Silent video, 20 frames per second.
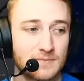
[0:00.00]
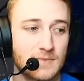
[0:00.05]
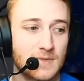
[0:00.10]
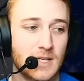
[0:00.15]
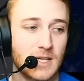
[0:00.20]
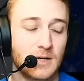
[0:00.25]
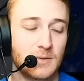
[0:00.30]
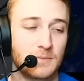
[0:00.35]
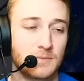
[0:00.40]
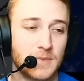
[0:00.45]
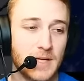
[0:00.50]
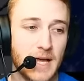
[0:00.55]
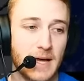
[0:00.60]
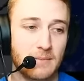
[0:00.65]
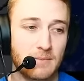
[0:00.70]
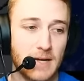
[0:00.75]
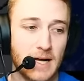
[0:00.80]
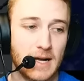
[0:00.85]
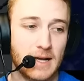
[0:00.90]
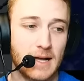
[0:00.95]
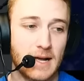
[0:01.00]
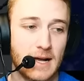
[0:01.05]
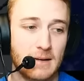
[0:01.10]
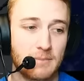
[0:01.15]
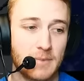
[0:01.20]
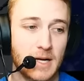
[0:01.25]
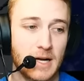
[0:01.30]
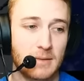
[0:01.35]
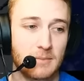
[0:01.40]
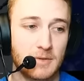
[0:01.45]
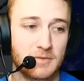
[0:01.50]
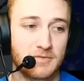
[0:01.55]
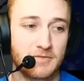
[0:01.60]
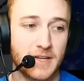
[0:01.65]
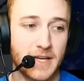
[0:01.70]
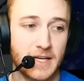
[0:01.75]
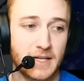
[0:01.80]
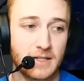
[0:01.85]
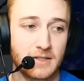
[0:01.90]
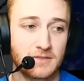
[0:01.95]
So yeah, I'm a
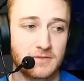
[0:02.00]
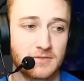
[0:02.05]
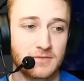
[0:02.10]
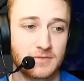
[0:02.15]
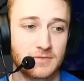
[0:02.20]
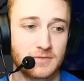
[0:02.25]
fan of